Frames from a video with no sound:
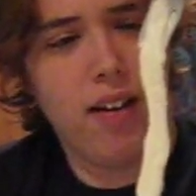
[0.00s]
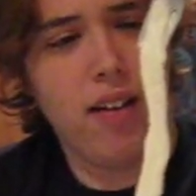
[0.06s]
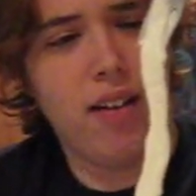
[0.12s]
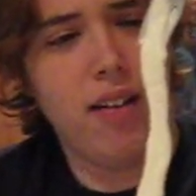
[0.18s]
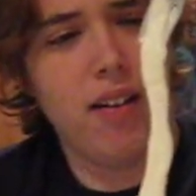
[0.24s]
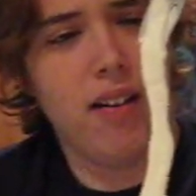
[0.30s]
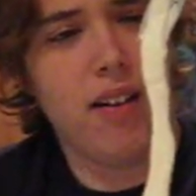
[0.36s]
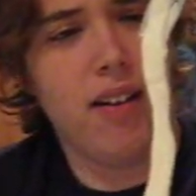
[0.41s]

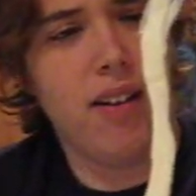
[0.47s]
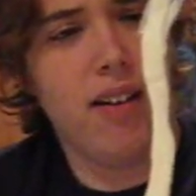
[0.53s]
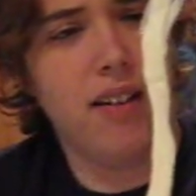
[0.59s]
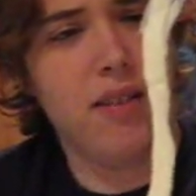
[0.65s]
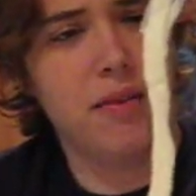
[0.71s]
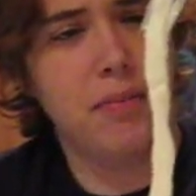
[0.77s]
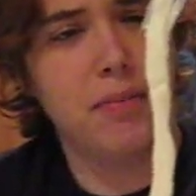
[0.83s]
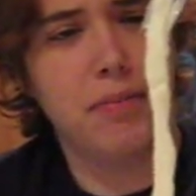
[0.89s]

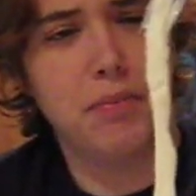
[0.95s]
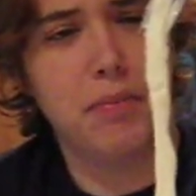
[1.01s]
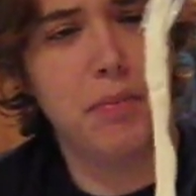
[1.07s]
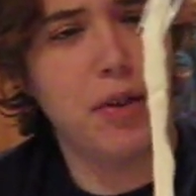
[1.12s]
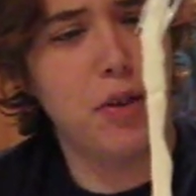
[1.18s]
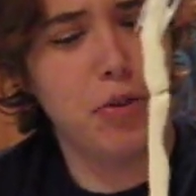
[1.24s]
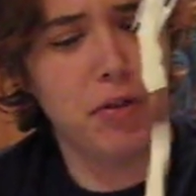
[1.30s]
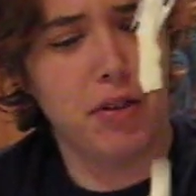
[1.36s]
Oh,
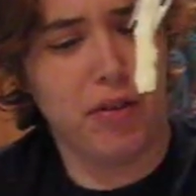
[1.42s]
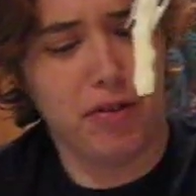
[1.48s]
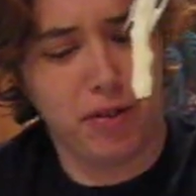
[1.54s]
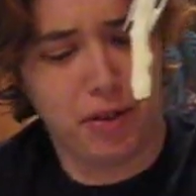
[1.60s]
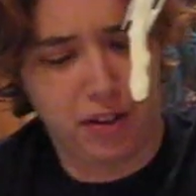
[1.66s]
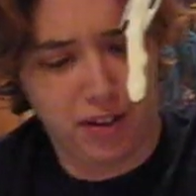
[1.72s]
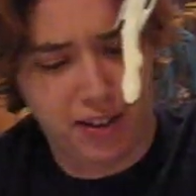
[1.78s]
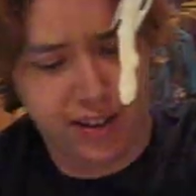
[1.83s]

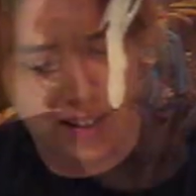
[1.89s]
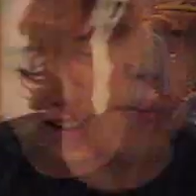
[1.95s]
beautiful.